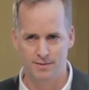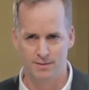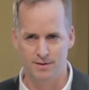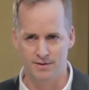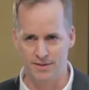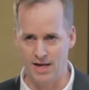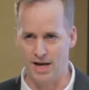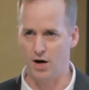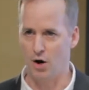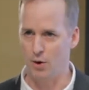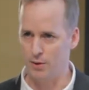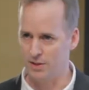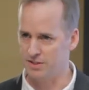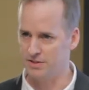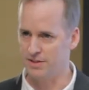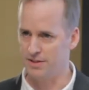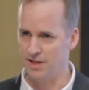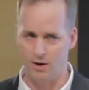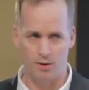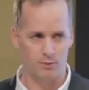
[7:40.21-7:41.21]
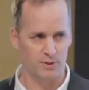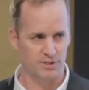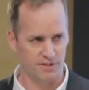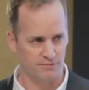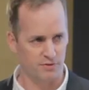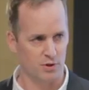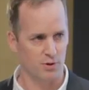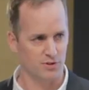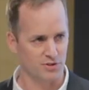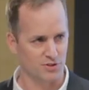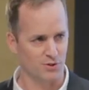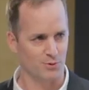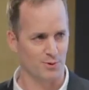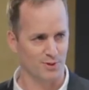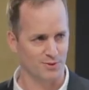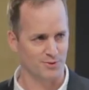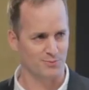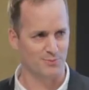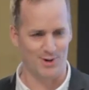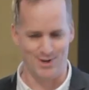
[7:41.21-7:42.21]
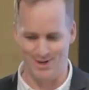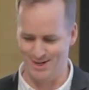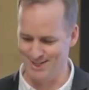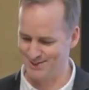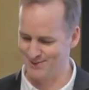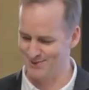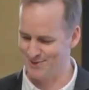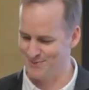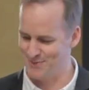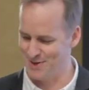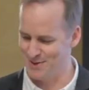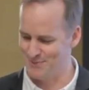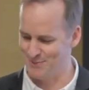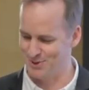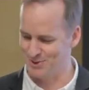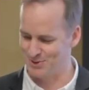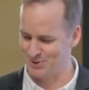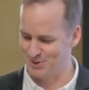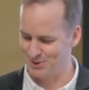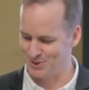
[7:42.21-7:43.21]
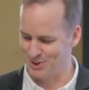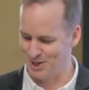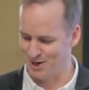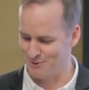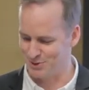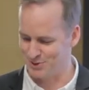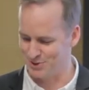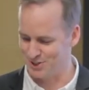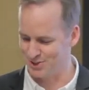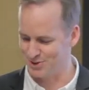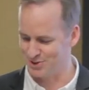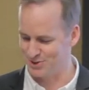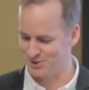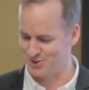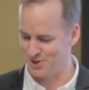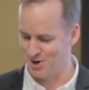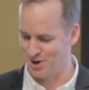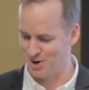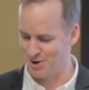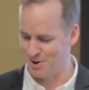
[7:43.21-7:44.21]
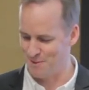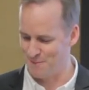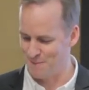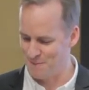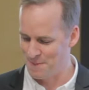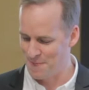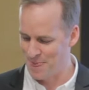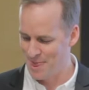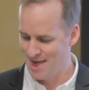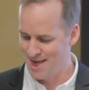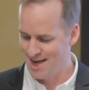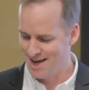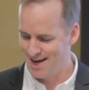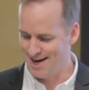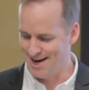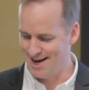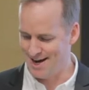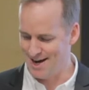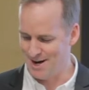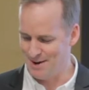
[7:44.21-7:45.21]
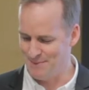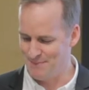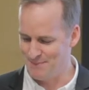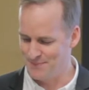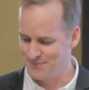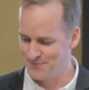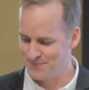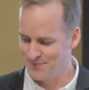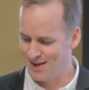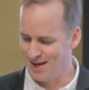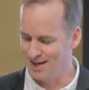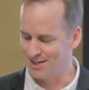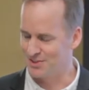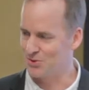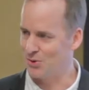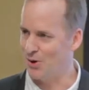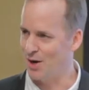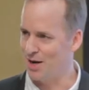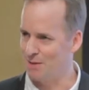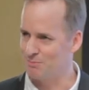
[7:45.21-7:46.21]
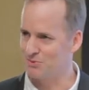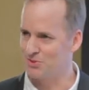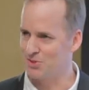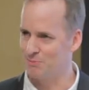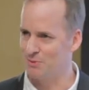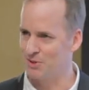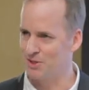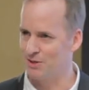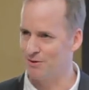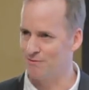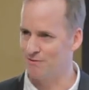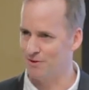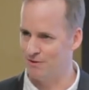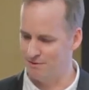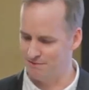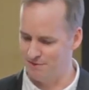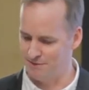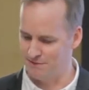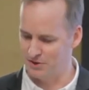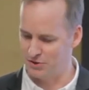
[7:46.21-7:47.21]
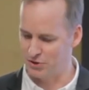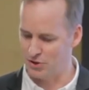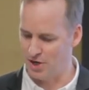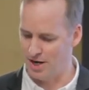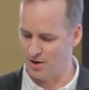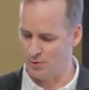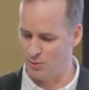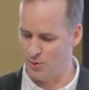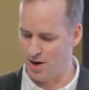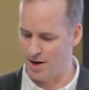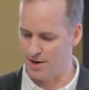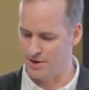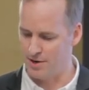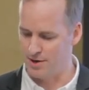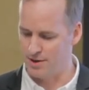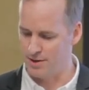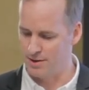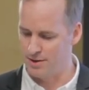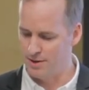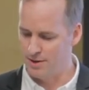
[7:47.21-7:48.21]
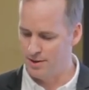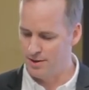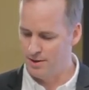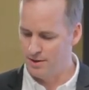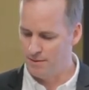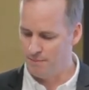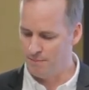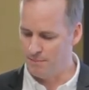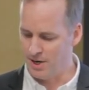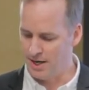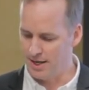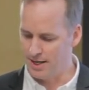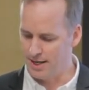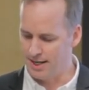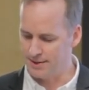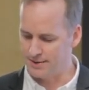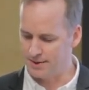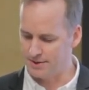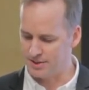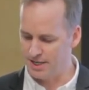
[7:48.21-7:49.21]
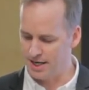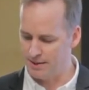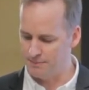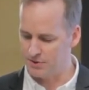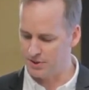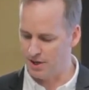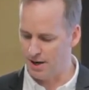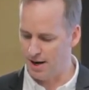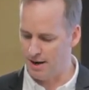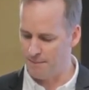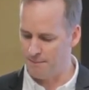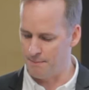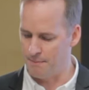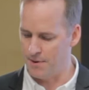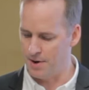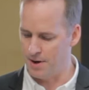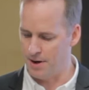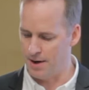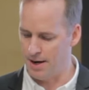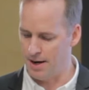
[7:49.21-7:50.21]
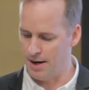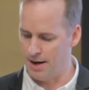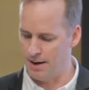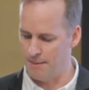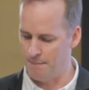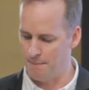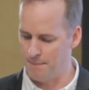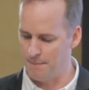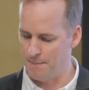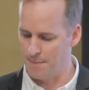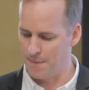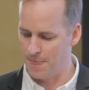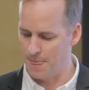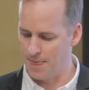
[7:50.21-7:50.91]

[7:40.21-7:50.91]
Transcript: That always that always evokes a response from people. It's a good conversation starter, um, and so I am something of, of, a fish out of water. But at the same time, um,